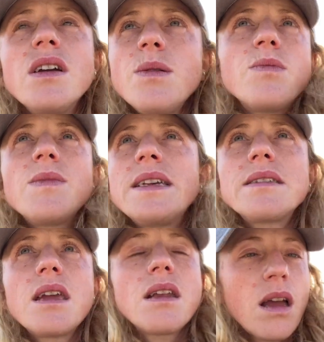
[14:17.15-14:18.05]
My
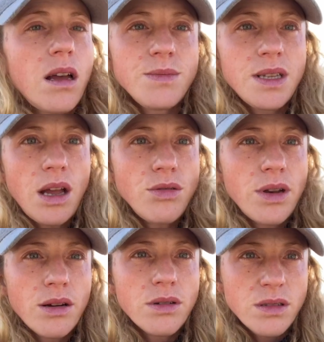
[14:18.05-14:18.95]
skin calms down
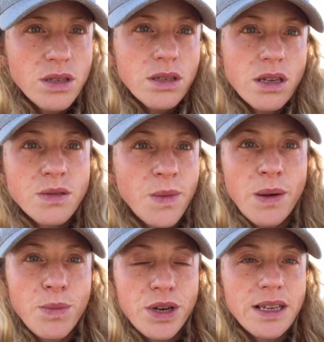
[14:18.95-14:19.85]
now. It's just because my
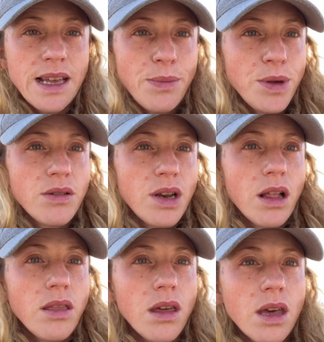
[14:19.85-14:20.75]
body's happier and
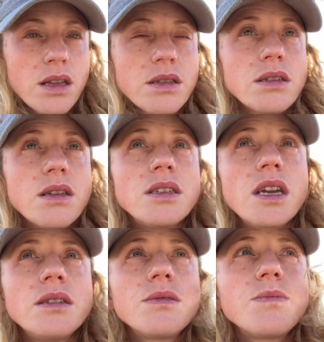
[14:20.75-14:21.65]
healthier. It's because I
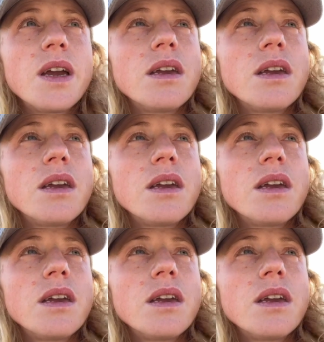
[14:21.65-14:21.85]
changed my